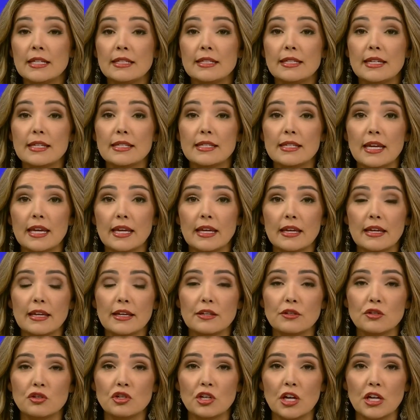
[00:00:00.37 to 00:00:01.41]
Disney
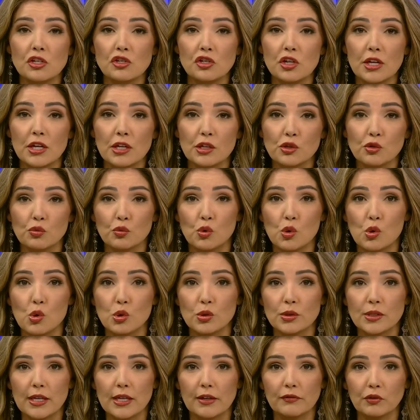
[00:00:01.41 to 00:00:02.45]
is changing its
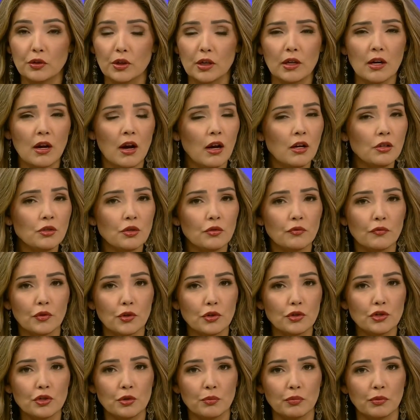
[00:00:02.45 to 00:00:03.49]
rules after a
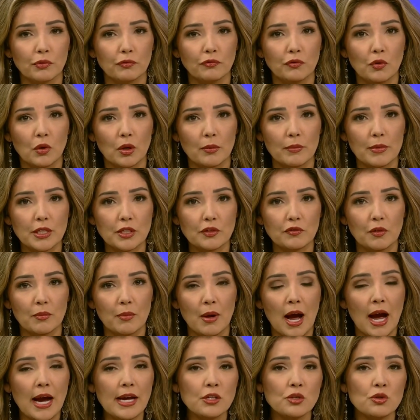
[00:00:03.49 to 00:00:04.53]
controversial performance from
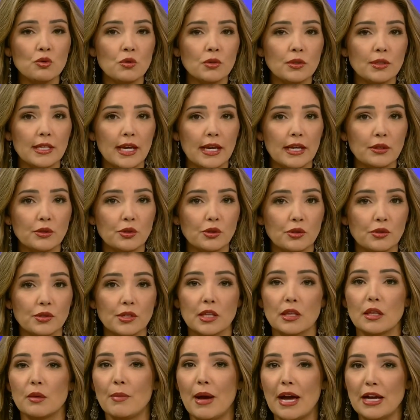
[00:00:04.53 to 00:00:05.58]
high school dancers
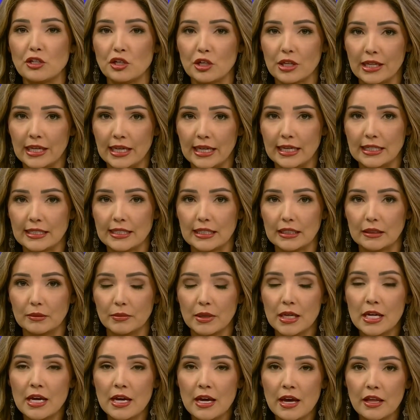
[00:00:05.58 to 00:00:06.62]
at the Magic
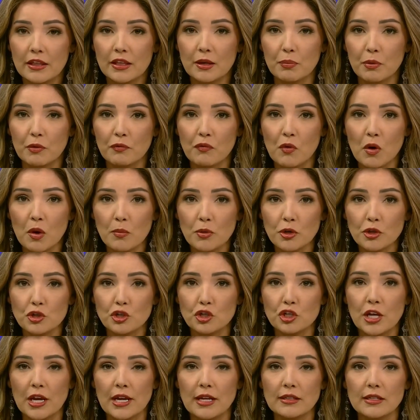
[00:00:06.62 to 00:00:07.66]
Kingdom. The performers
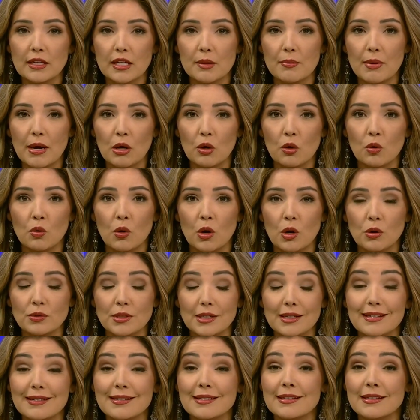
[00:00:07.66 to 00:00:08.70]
chanted about, quote,
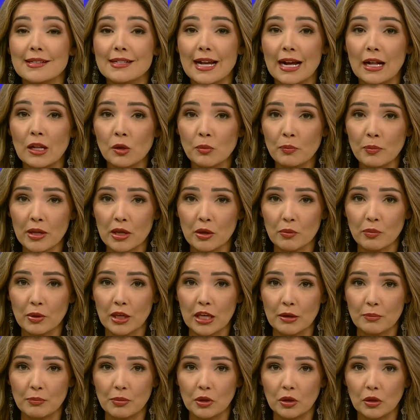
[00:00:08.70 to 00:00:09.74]
scalping
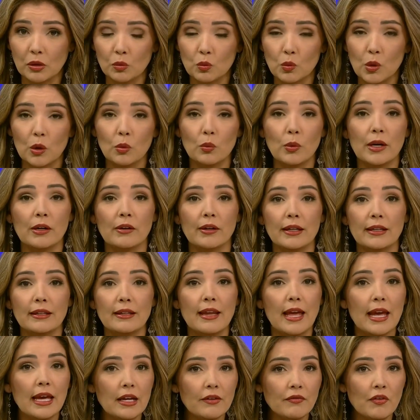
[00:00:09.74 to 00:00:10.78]
people while wearing
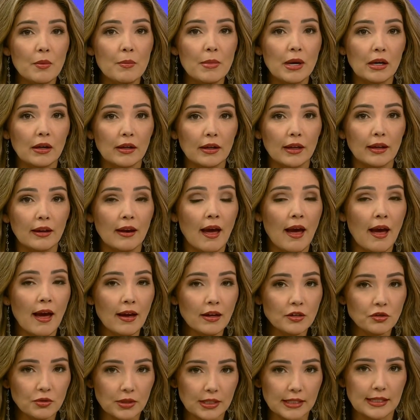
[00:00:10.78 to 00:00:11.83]
Native American
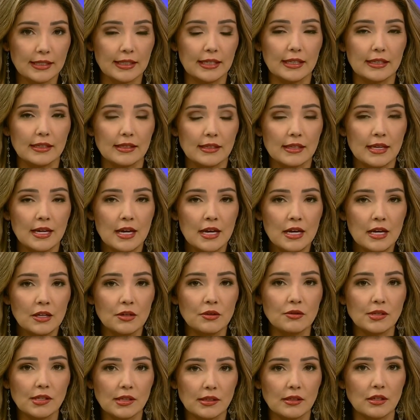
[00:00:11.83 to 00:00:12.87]
headdresses.
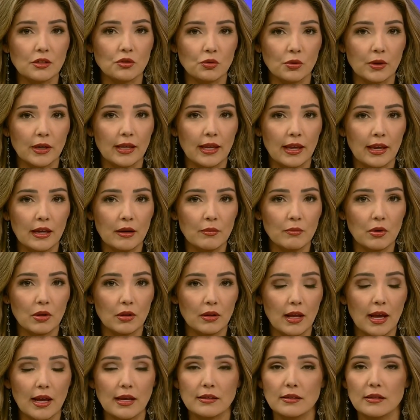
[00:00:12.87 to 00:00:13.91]
News 6's Troy
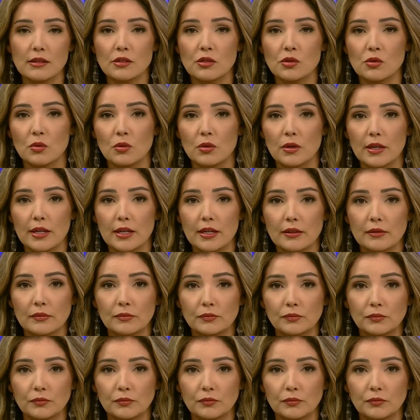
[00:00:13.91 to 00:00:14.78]
Campbell has the story.